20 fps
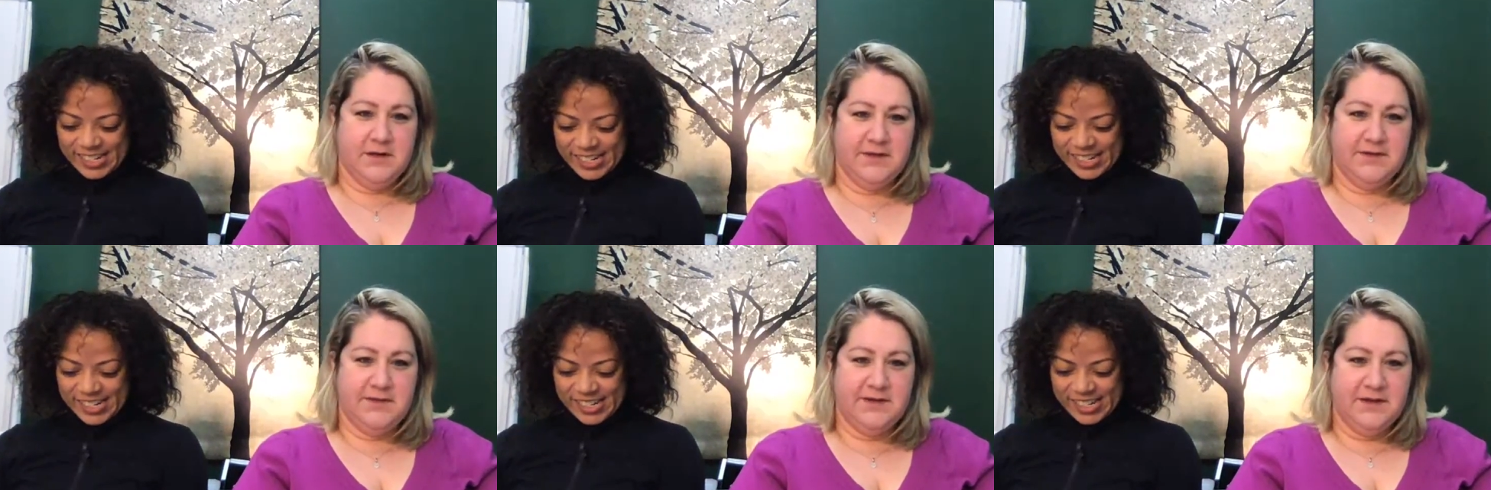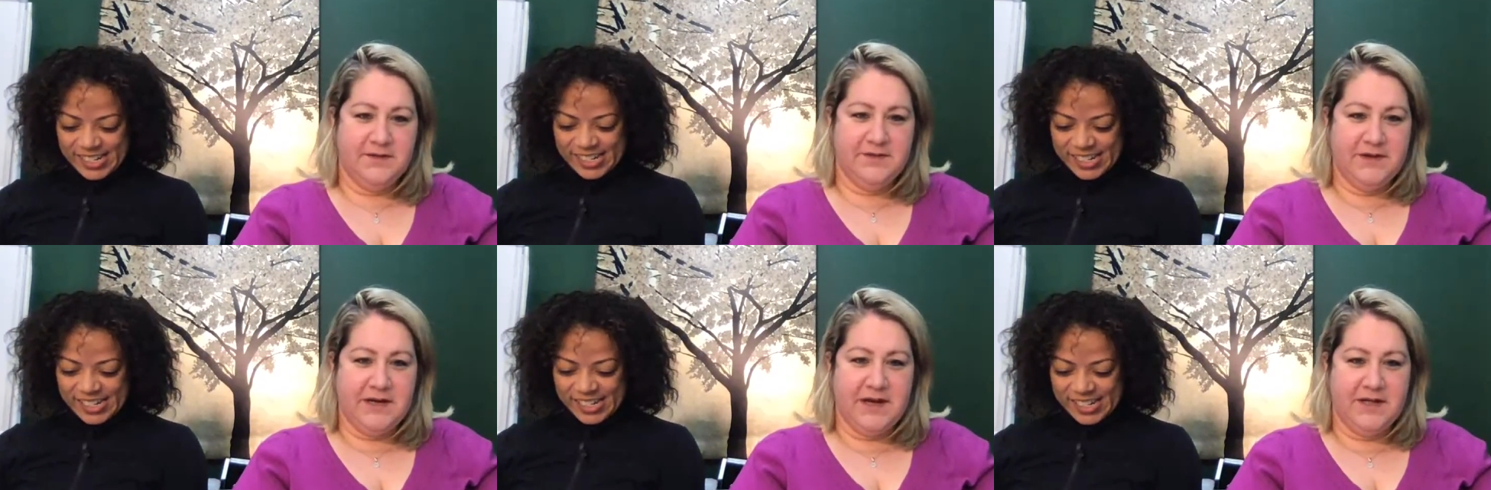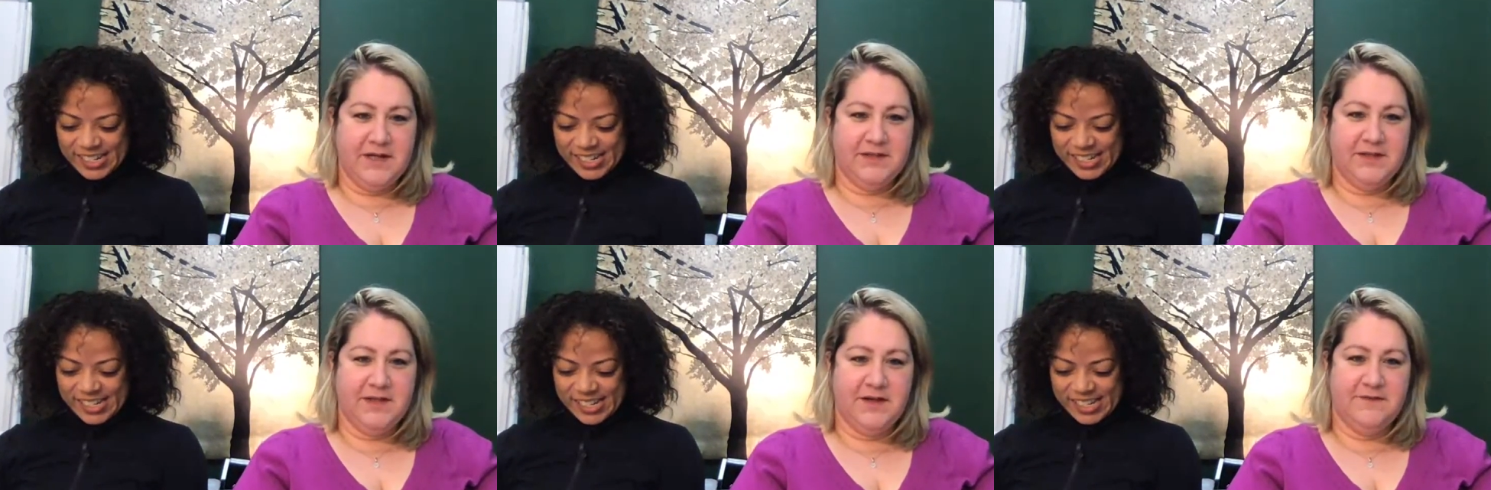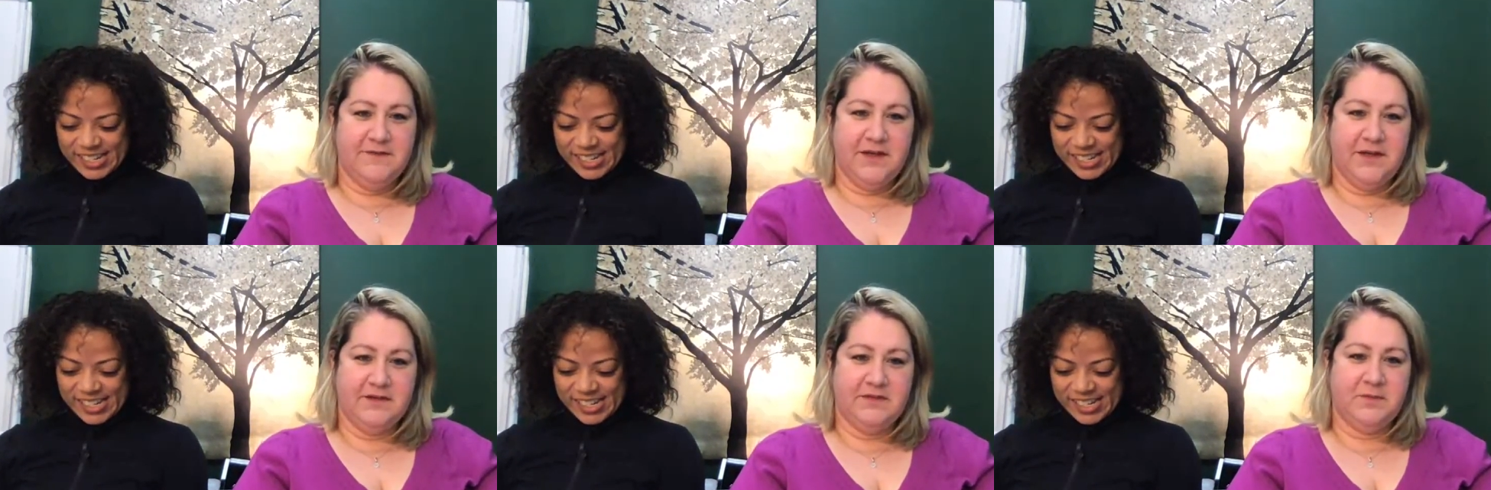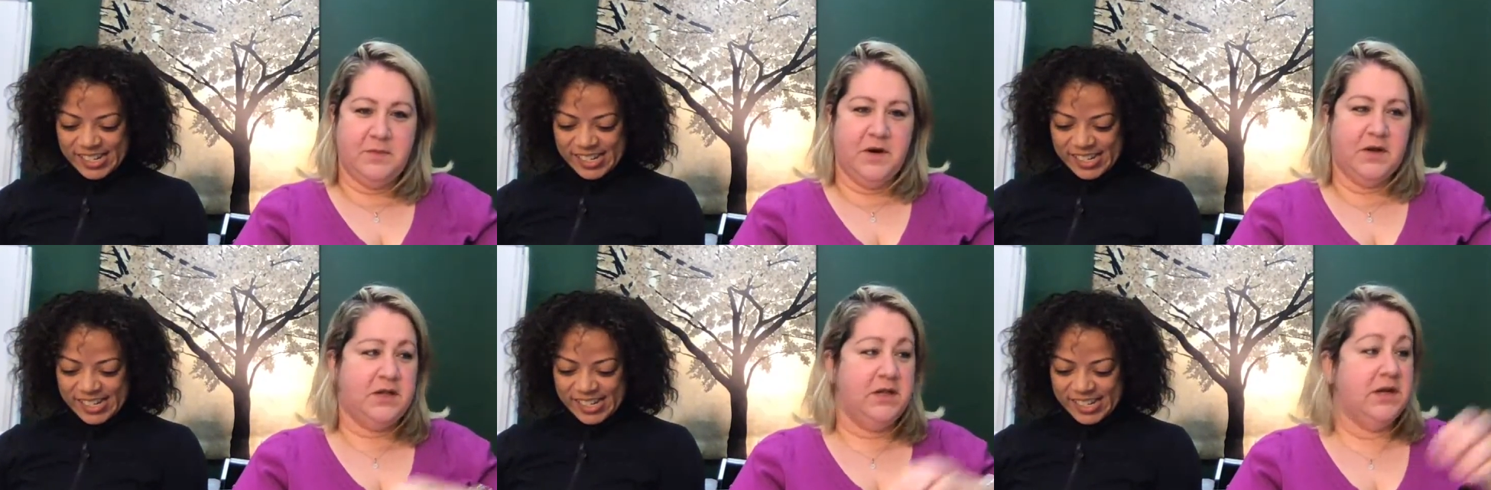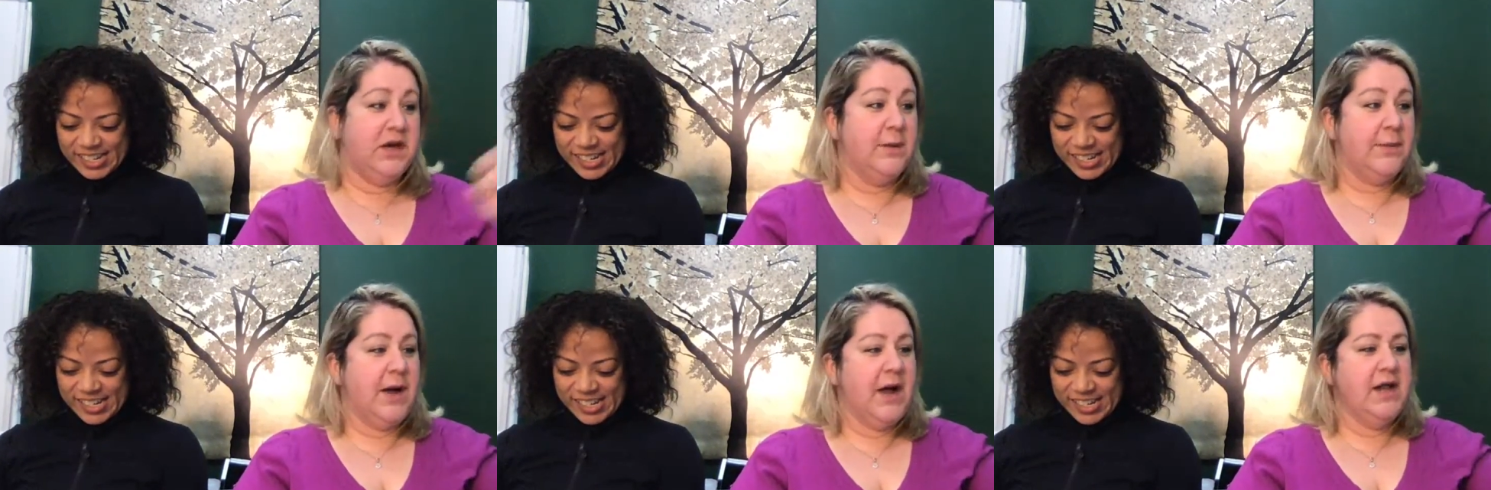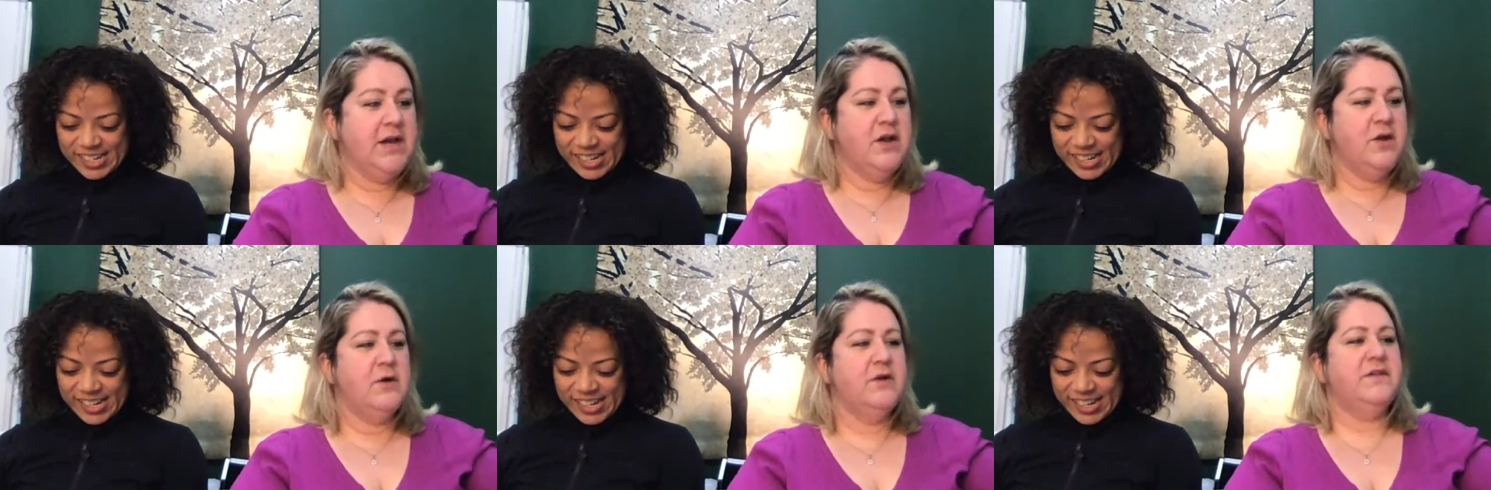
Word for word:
Speaker 1: let's see, I love that sparkling cup. I know,